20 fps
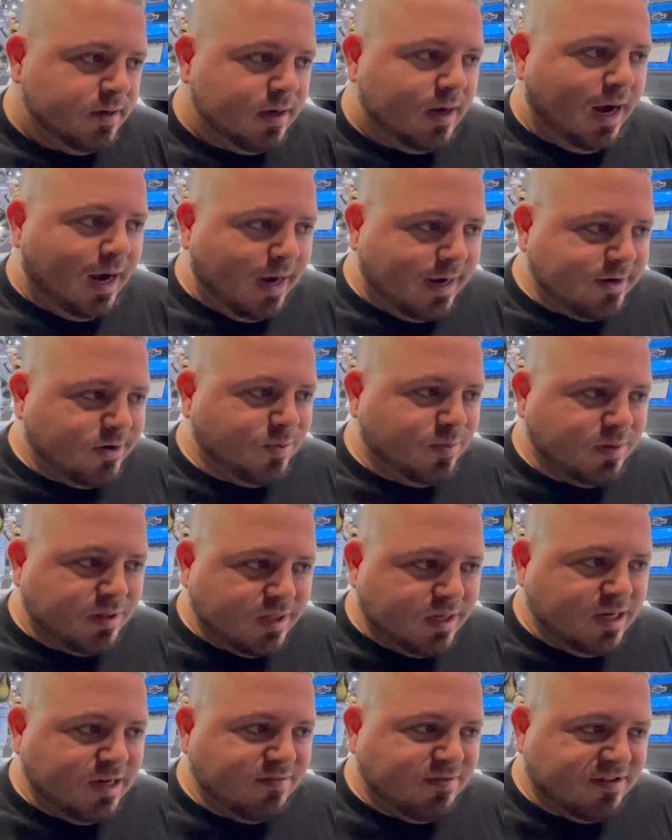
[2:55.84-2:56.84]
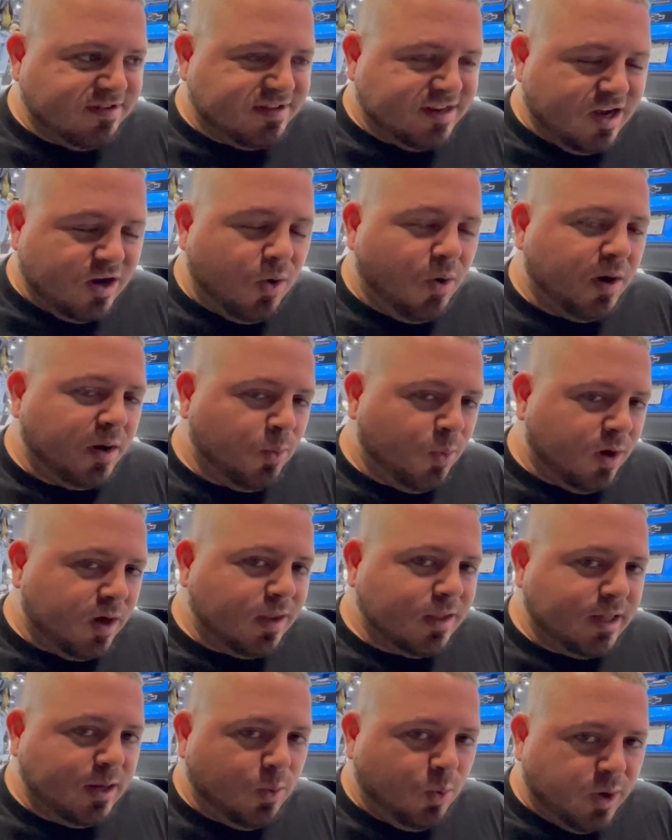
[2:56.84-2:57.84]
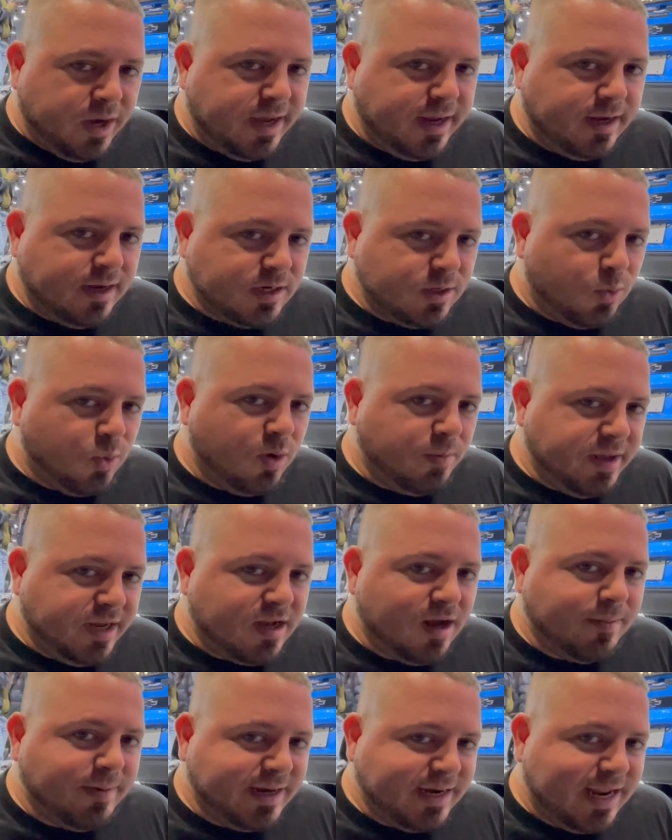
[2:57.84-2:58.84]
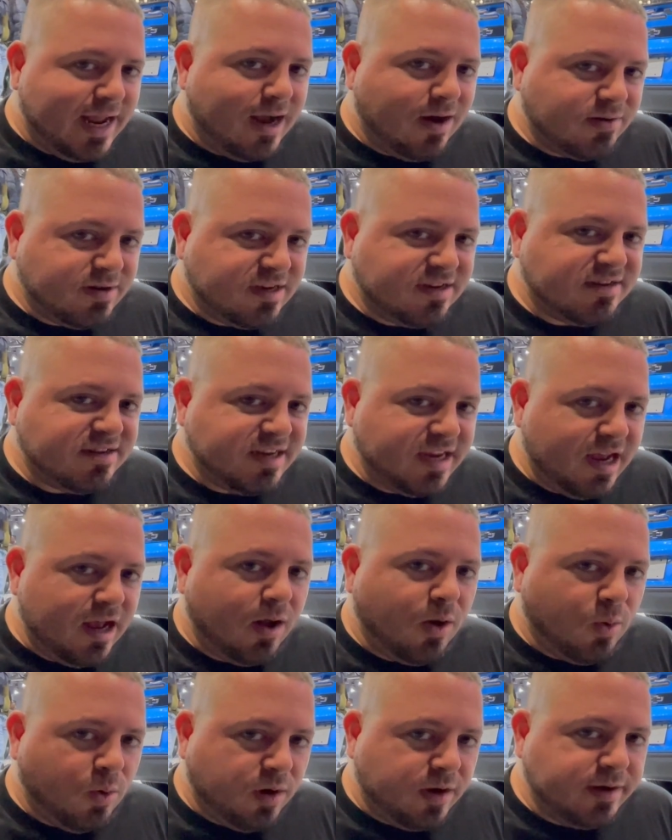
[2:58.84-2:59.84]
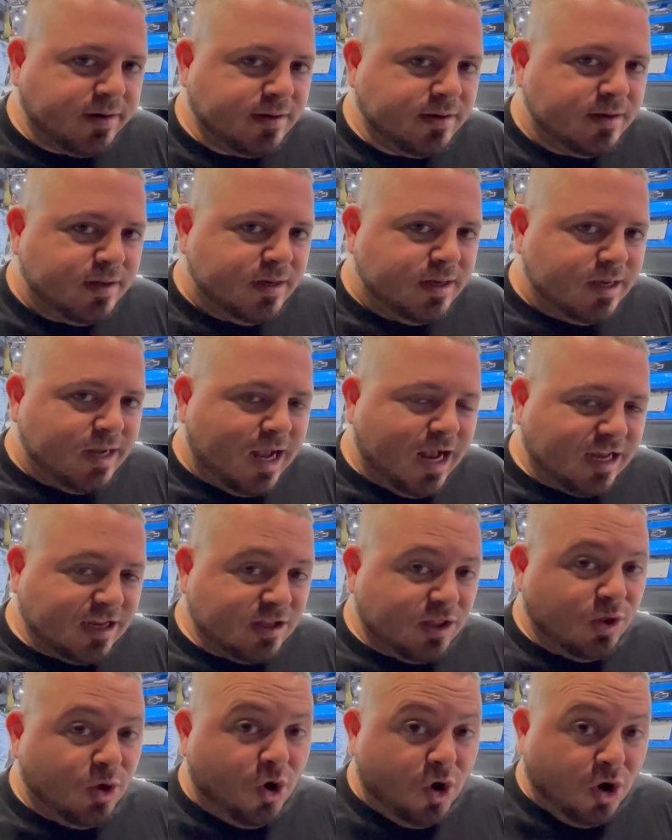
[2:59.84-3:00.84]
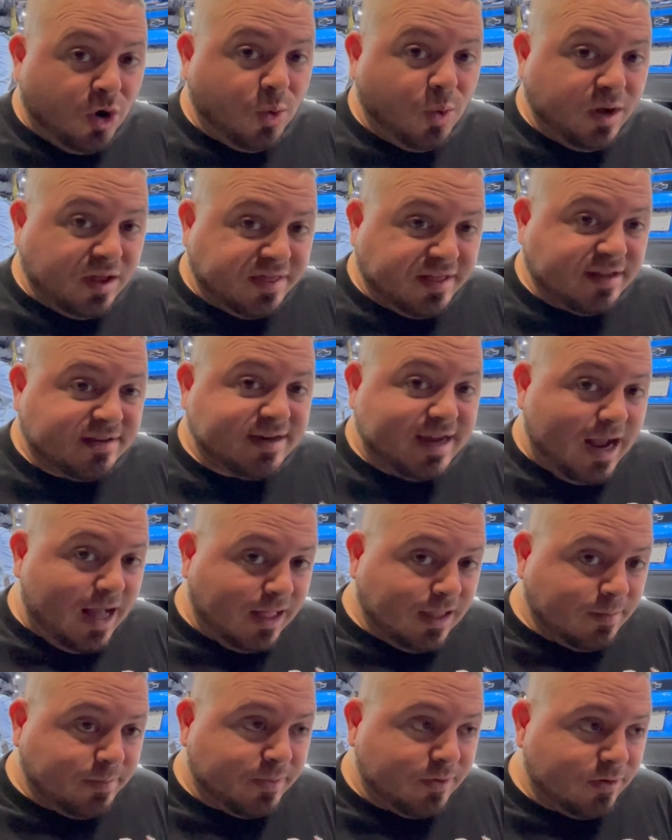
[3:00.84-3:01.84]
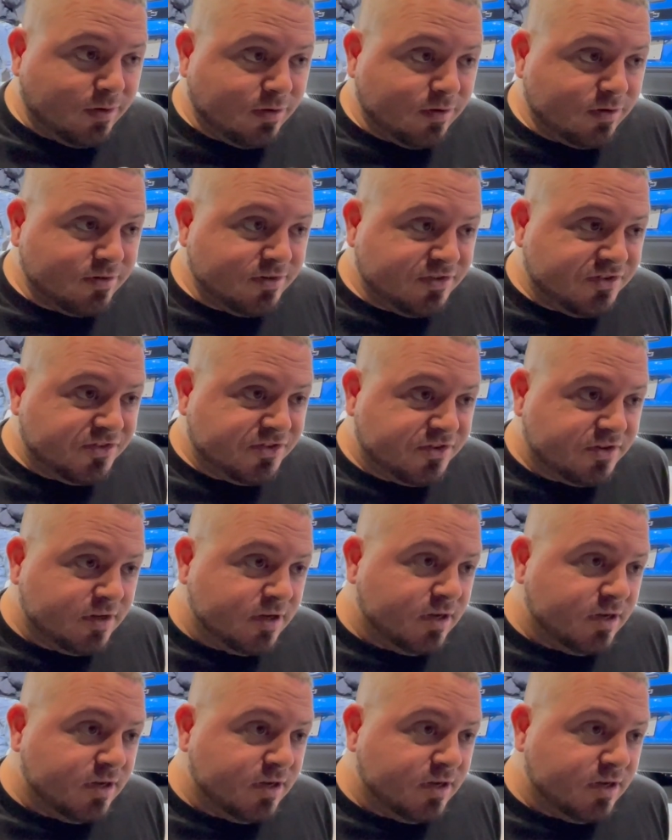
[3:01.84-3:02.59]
I do believe the ZL1 1LE wing will be coming down to ZL1 along with its calipers